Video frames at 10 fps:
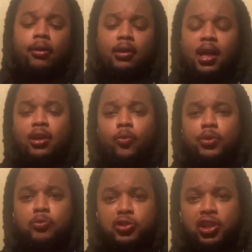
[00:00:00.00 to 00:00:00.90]
I know
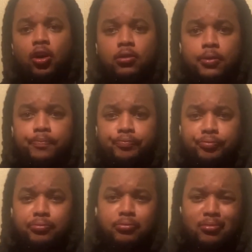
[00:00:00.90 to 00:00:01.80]
when, once you get older,
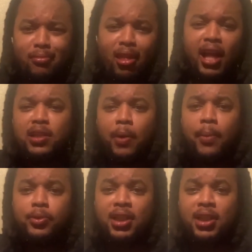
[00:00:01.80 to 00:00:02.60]
it's probably gonna